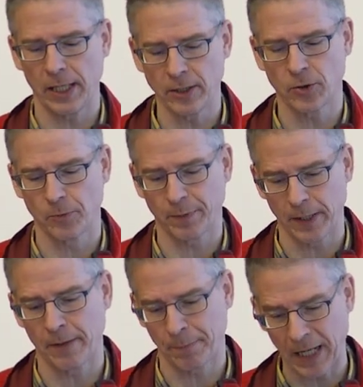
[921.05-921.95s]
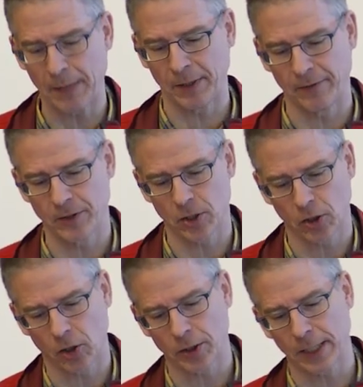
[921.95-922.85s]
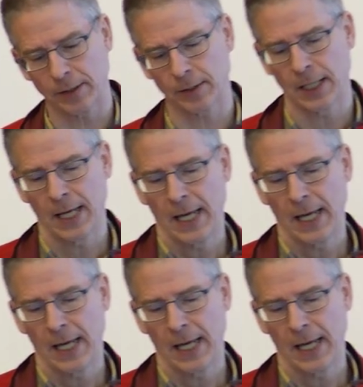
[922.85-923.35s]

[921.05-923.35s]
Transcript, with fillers: into uh, primary visual cortex,